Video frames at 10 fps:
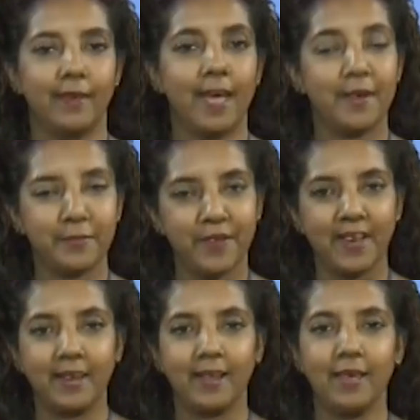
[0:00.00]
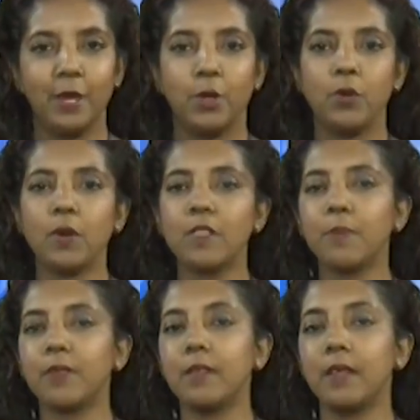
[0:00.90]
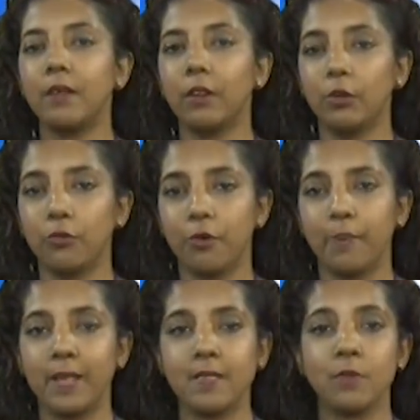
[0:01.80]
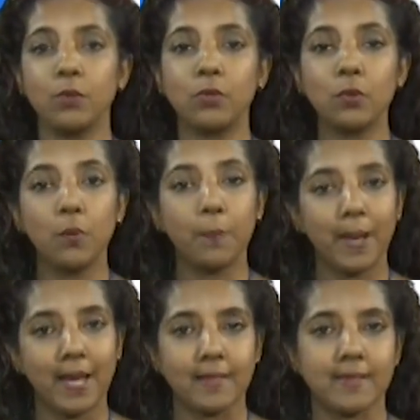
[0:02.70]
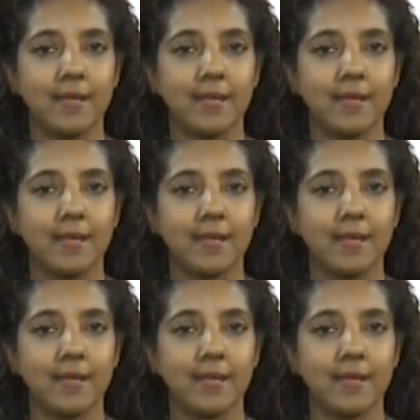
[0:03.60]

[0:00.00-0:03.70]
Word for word: And finally, US President Donald Trump has sued two banks